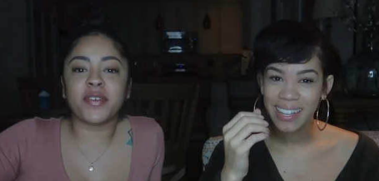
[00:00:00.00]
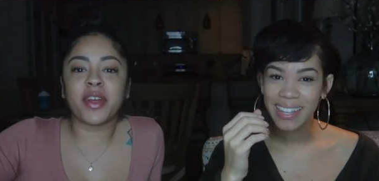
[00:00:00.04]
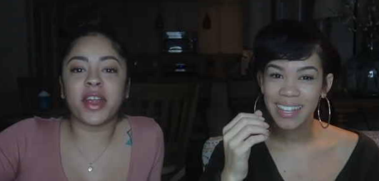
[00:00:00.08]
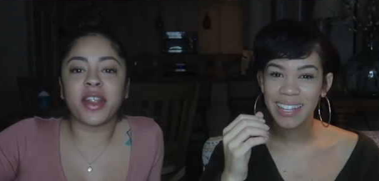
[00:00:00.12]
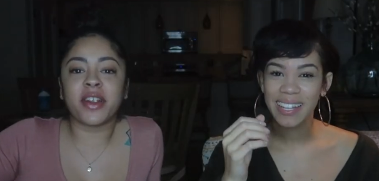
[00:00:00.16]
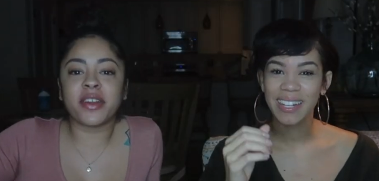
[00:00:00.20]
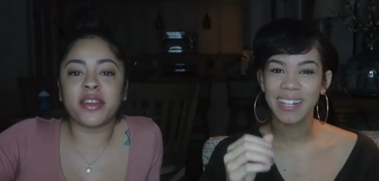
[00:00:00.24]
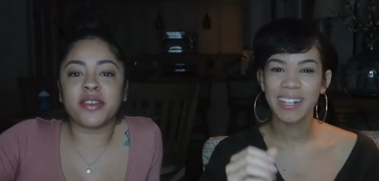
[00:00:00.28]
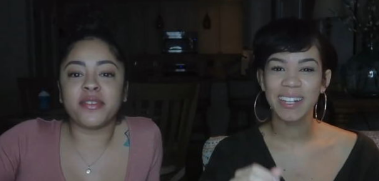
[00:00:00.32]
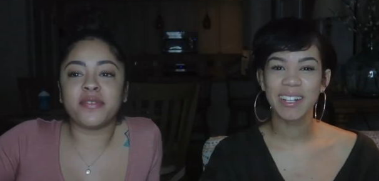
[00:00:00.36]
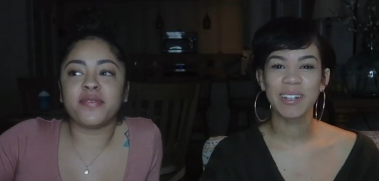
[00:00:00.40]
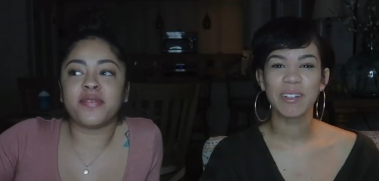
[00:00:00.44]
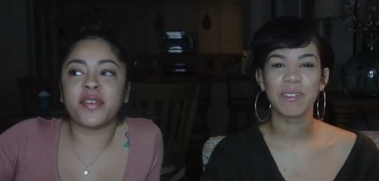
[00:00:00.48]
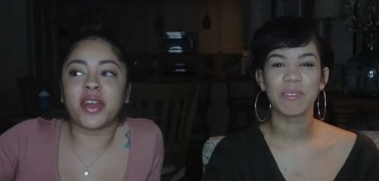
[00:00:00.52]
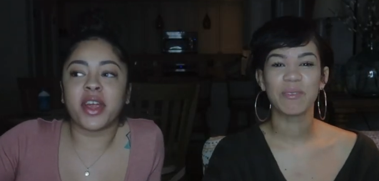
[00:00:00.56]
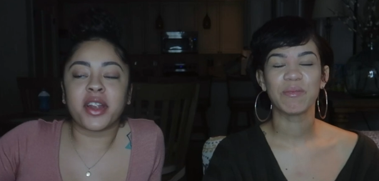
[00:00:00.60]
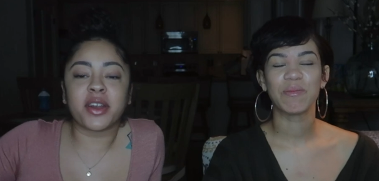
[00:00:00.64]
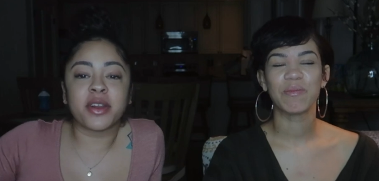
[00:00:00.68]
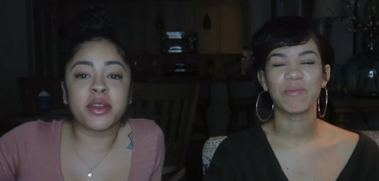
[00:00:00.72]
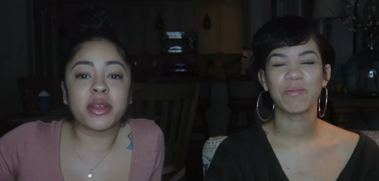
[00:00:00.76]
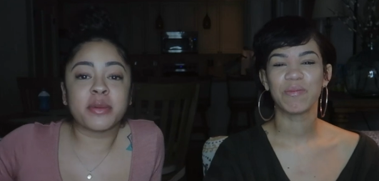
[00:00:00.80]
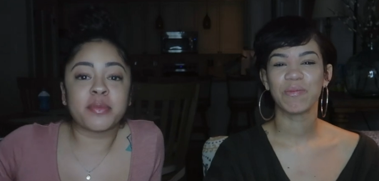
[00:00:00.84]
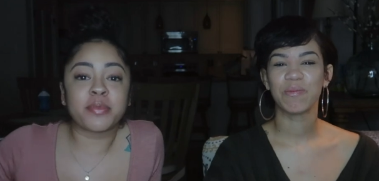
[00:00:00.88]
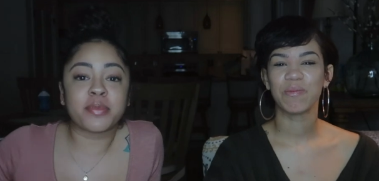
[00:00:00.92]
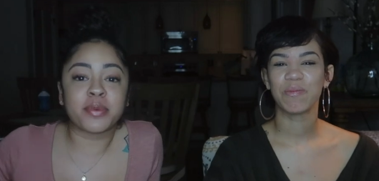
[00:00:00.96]
Speaker 1: very,
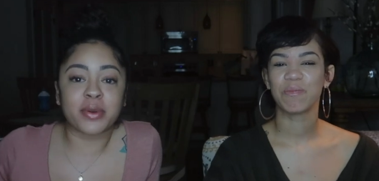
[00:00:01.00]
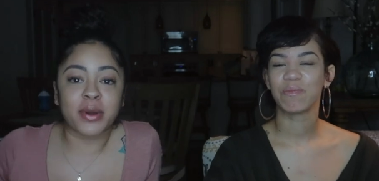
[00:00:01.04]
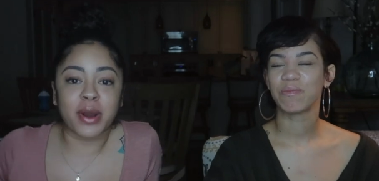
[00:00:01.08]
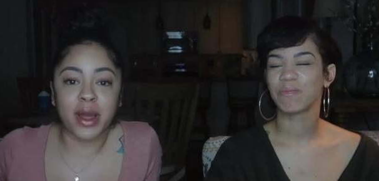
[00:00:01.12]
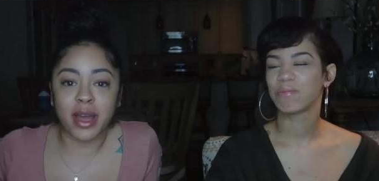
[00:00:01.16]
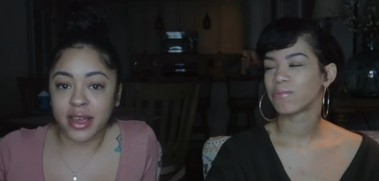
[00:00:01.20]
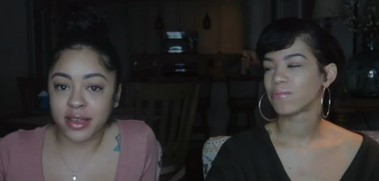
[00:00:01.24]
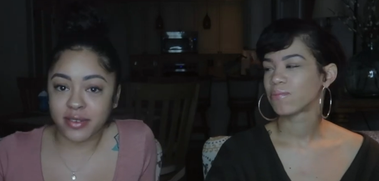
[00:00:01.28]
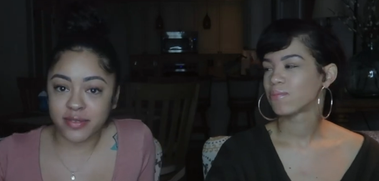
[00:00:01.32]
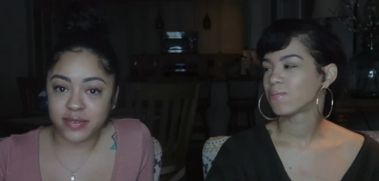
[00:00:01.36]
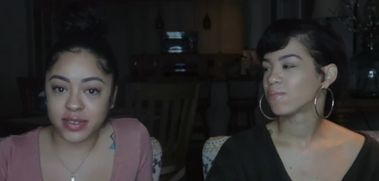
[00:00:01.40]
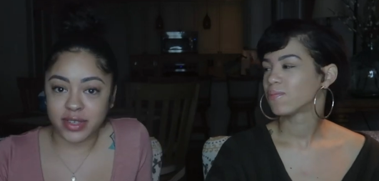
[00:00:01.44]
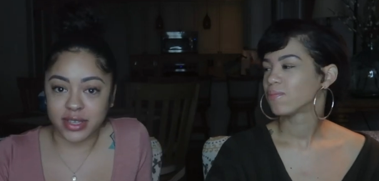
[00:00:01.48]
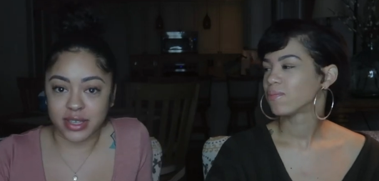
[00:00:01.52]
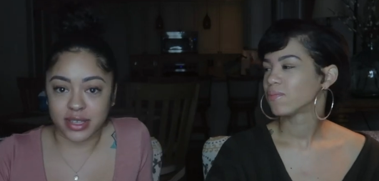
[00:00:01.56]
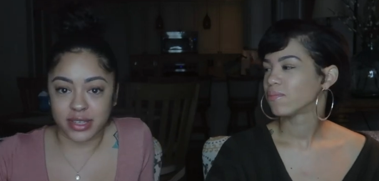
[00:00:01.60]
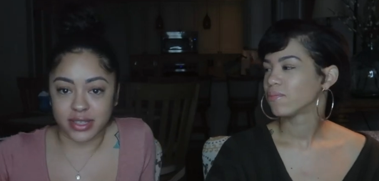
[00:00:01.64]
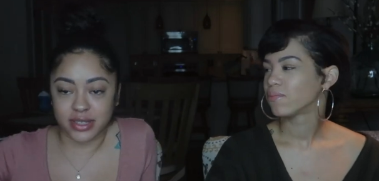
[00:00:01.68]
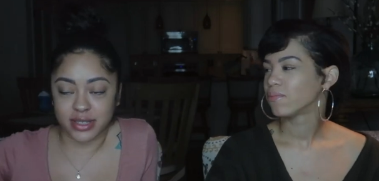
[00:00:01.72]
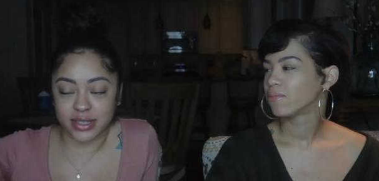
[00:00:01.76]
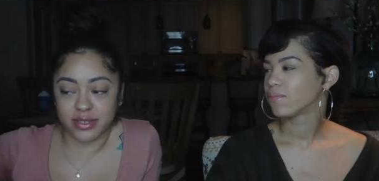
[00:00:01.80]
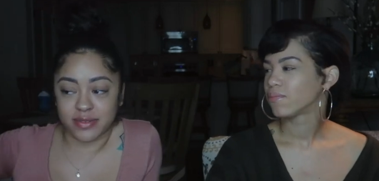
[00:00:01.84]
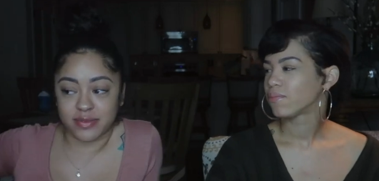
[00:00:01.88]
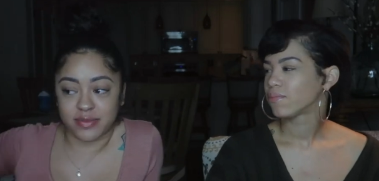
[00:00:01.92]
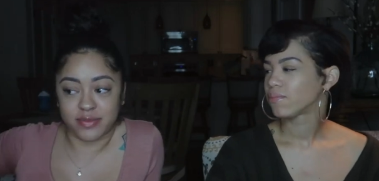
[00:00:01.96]
very private.
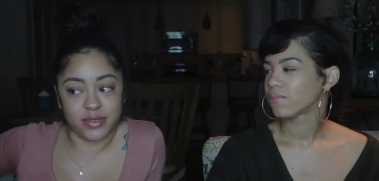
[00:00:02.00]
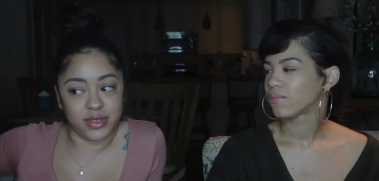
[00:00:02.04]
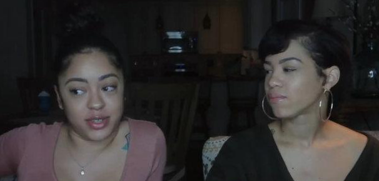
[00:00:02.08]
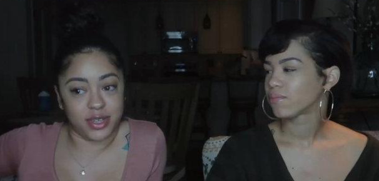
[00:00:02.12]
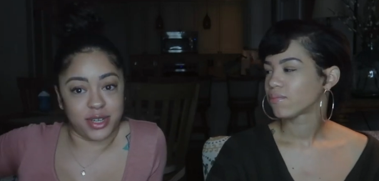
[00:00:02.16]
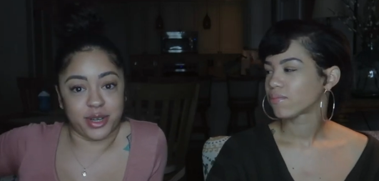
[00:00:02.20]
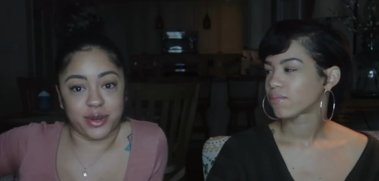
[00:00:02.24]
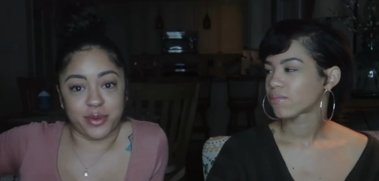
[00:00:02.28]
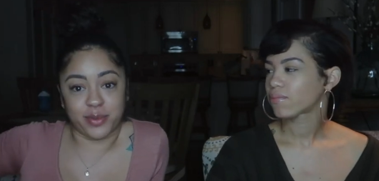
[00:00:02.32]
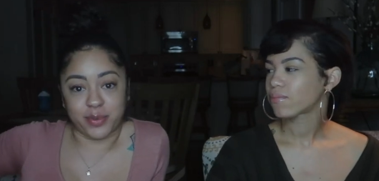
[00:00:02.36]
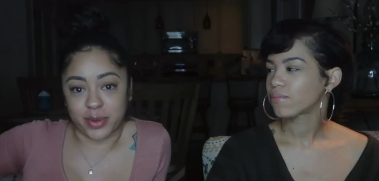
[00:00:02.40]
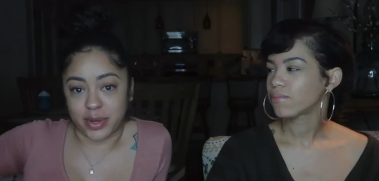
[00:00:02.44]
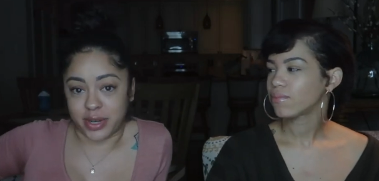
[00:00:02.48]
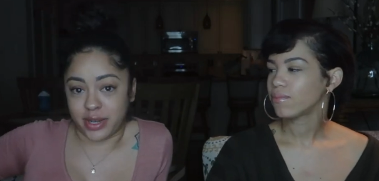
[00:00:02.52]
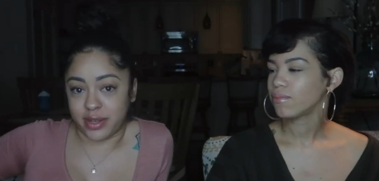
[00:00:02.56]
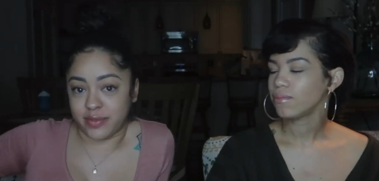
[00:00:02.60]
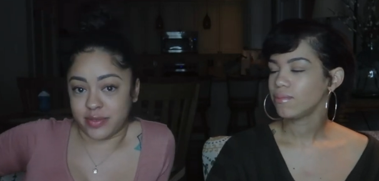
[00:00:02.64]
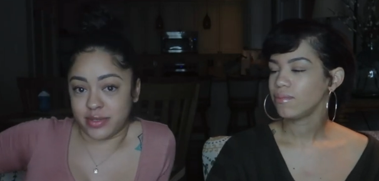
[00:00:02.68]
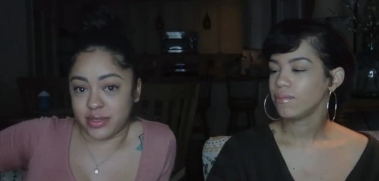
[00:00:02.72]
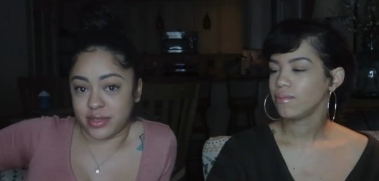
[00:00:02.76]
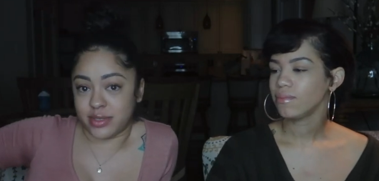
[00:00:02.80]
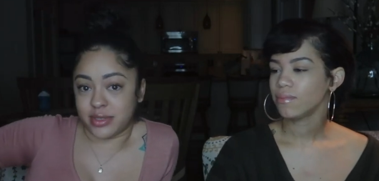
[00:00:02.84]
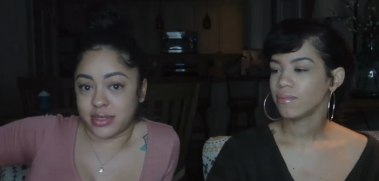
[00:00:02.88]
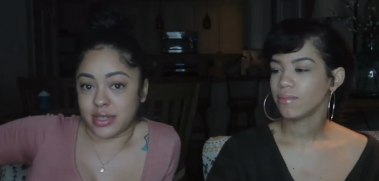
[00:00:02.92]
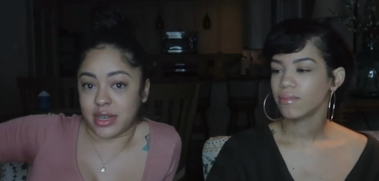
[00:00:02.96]
Very private.